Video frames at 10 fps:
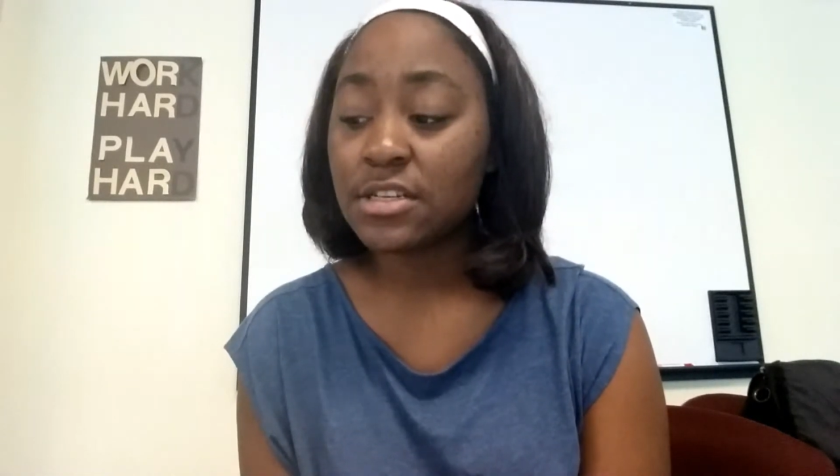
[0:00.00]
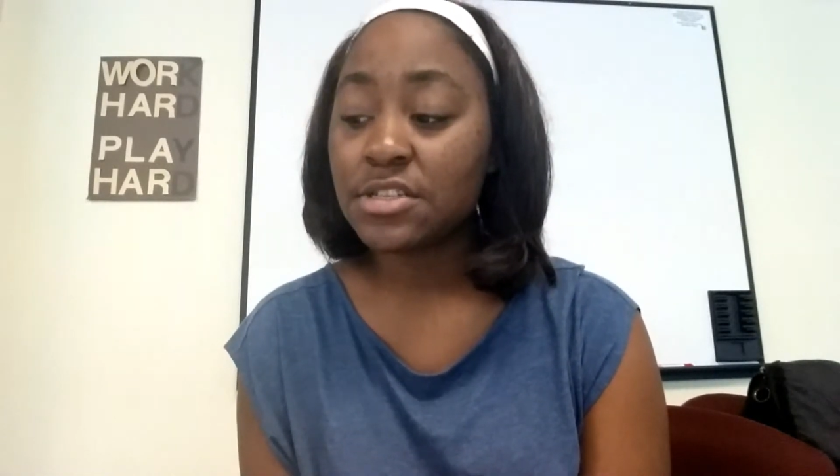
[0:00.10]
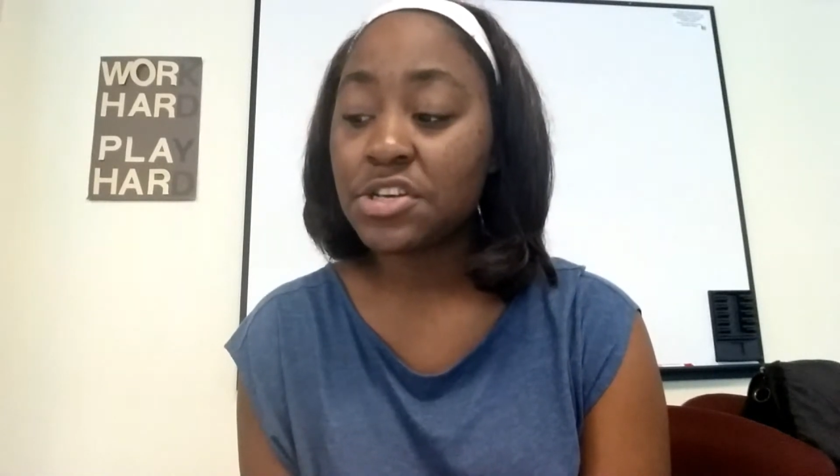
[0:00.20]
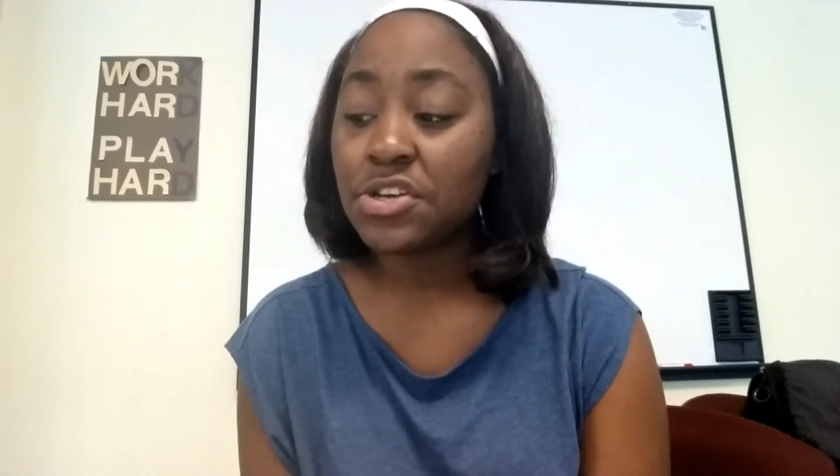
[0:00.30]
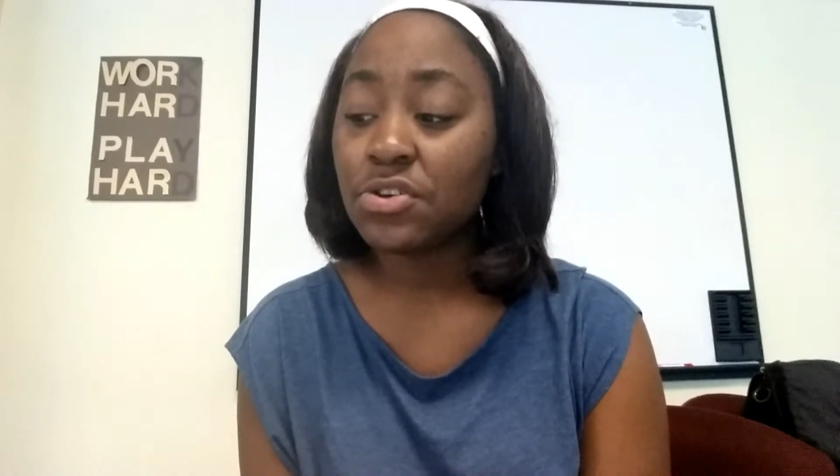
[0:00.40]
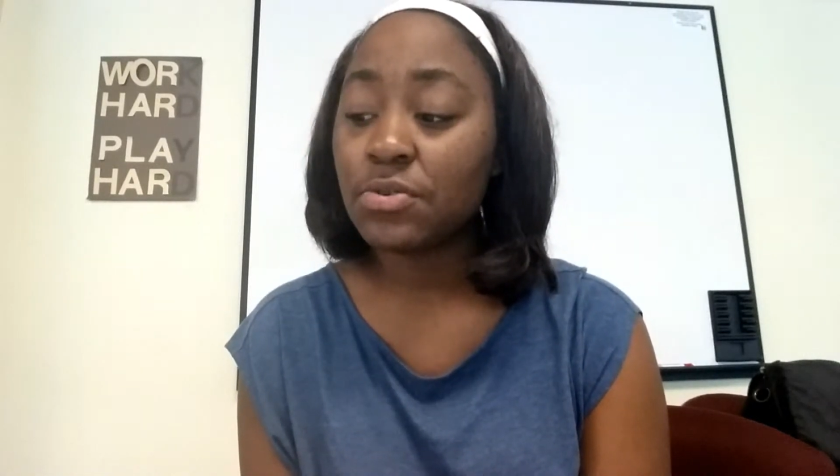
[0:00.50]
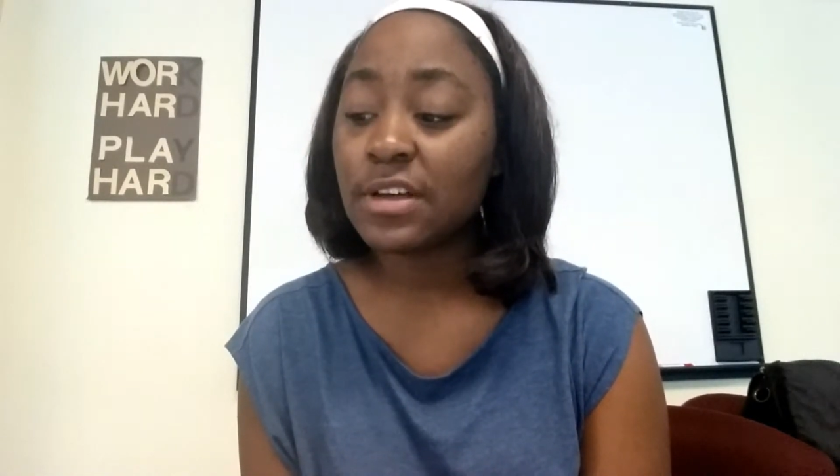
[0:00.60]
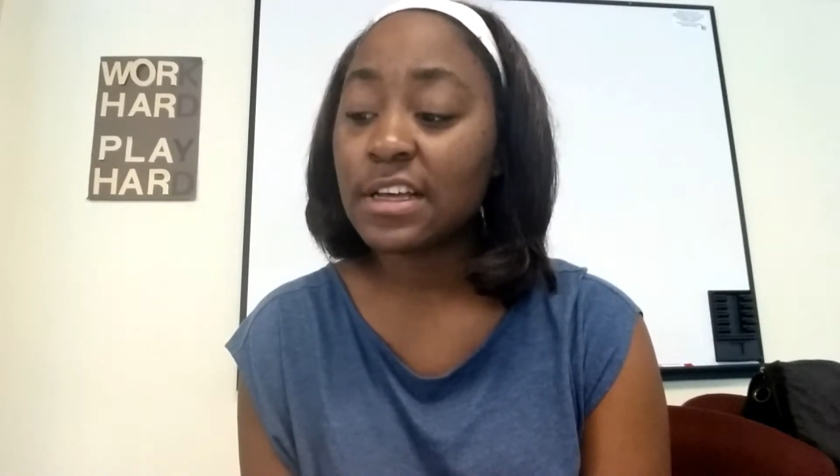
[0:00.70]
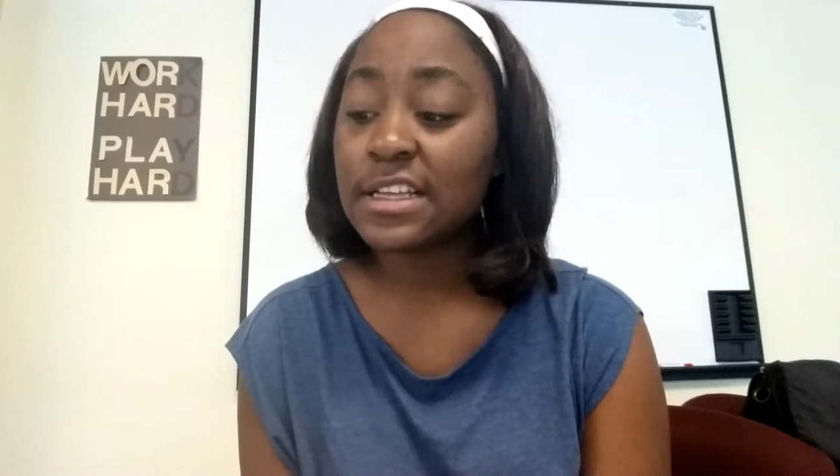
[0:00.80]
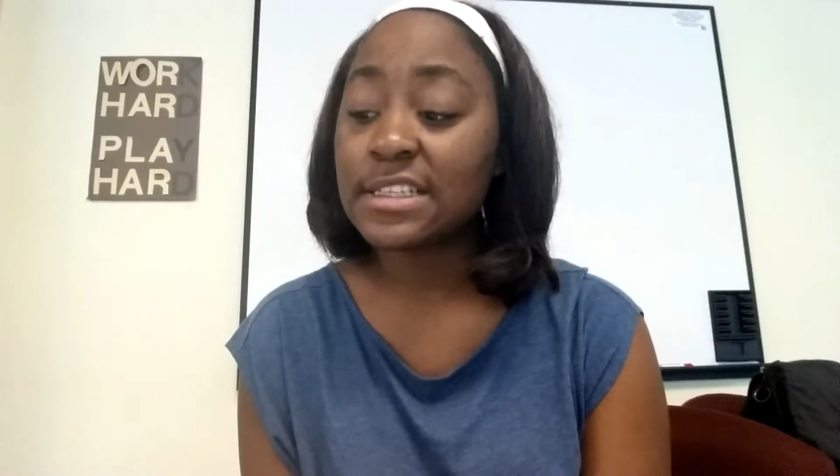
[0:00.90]

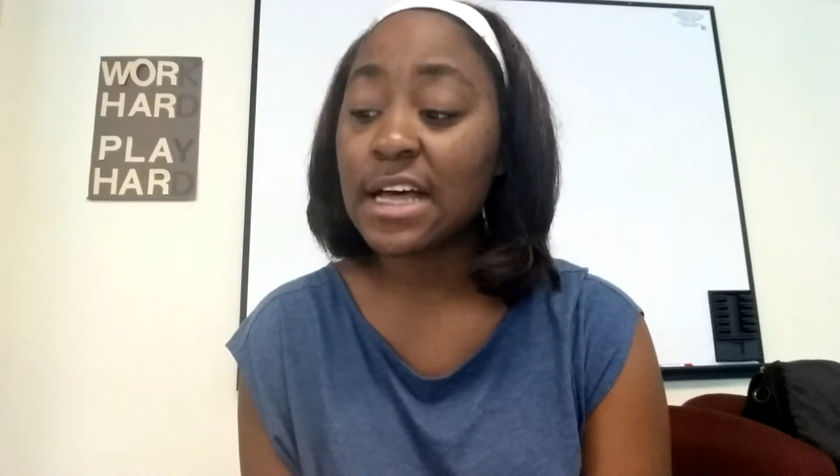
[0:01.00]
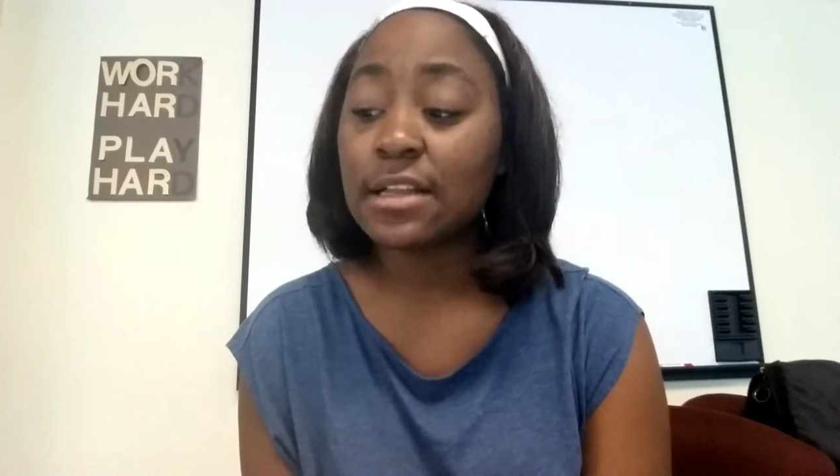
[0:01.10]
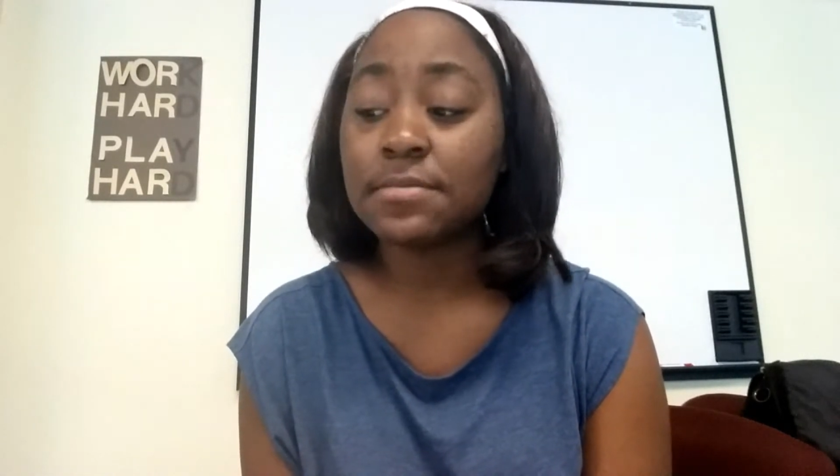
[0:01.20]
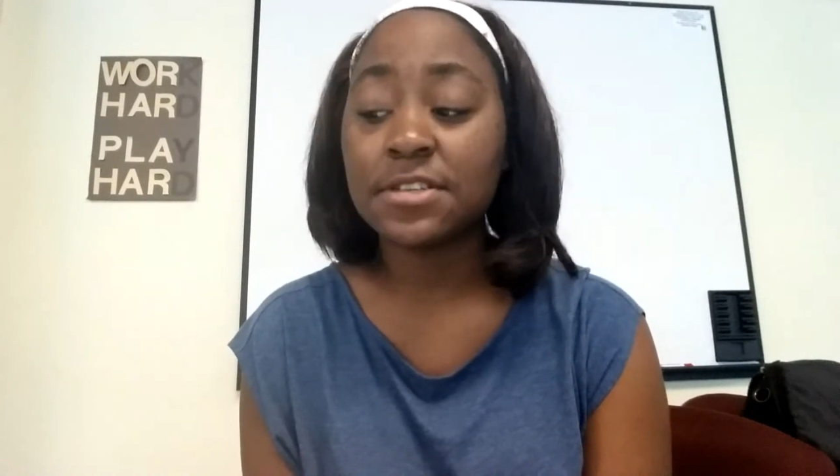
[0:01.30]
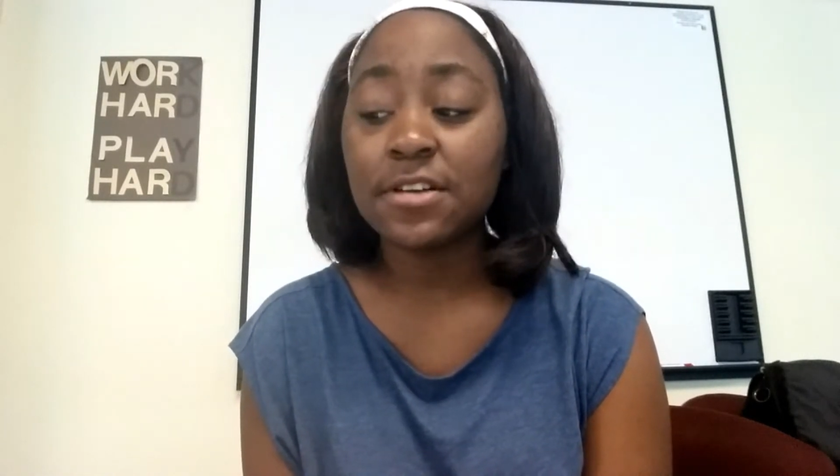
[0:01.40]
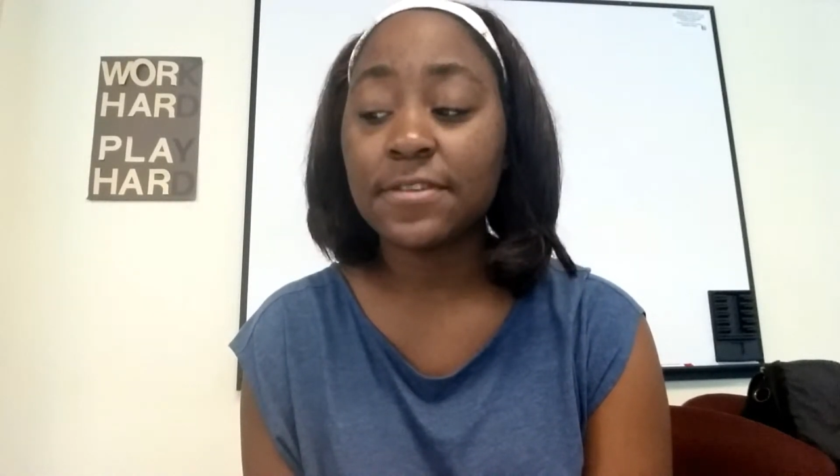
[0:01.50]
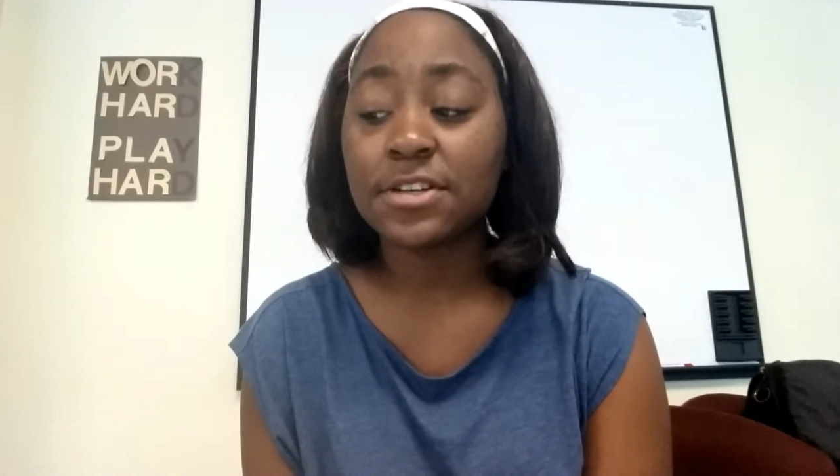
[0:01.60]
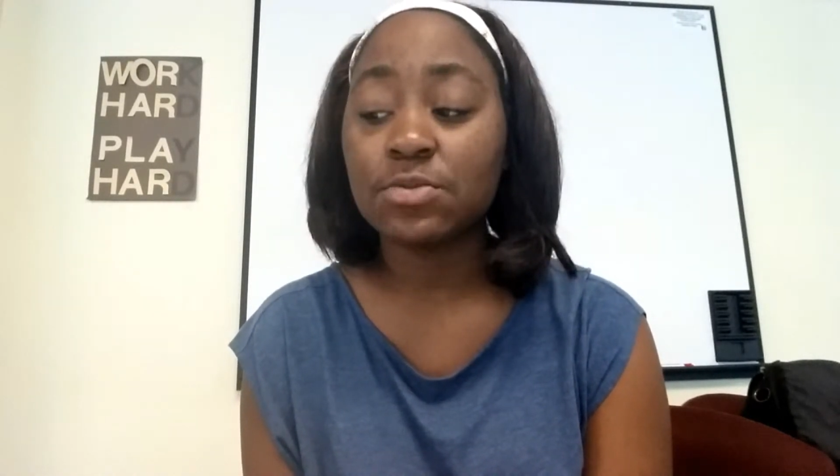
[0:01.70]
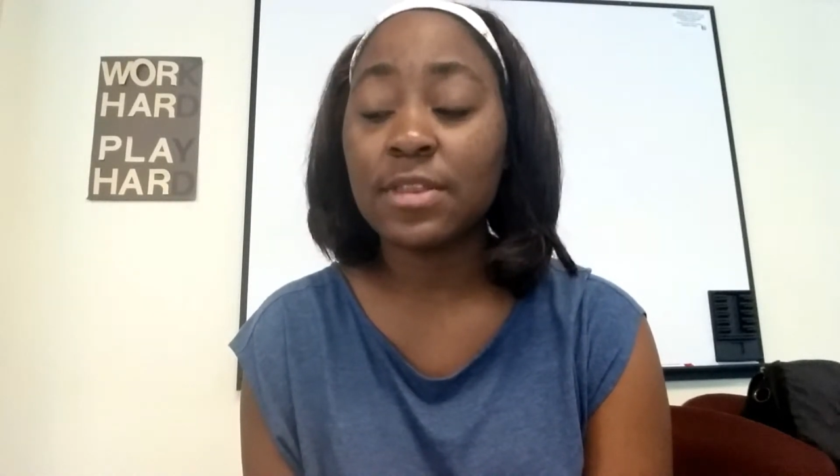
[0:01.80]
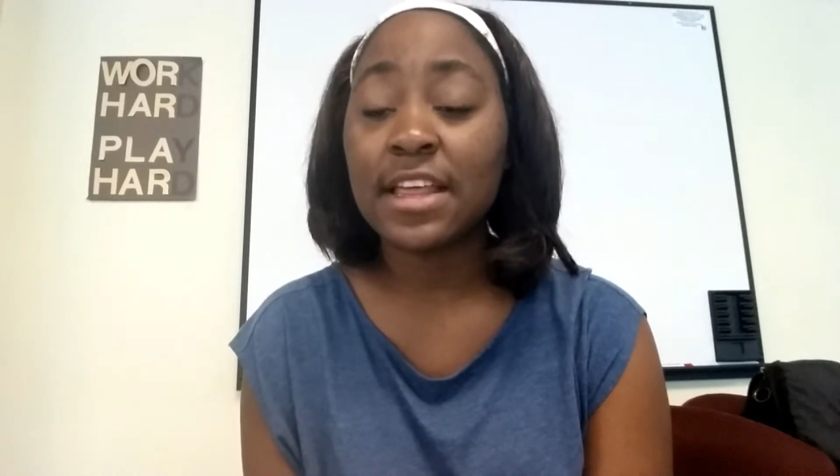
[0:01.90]
2 is that
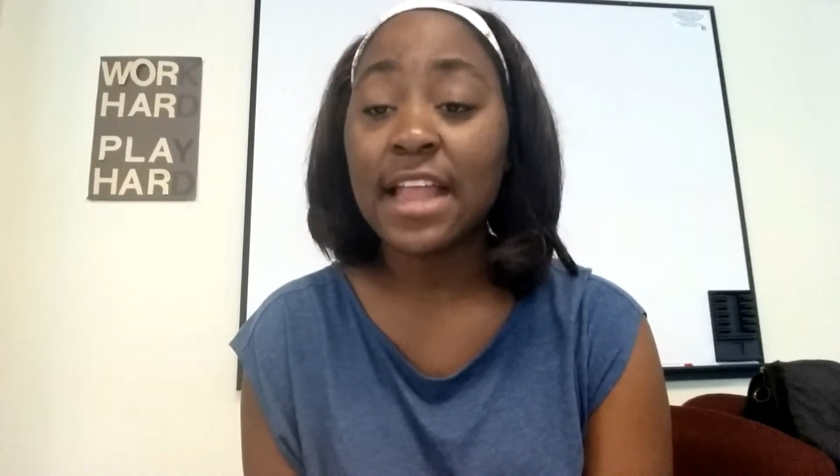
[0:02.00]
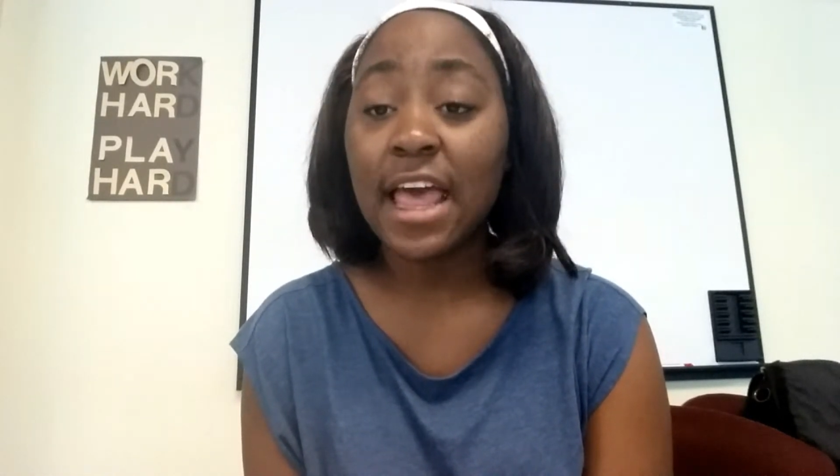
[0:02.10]
observers within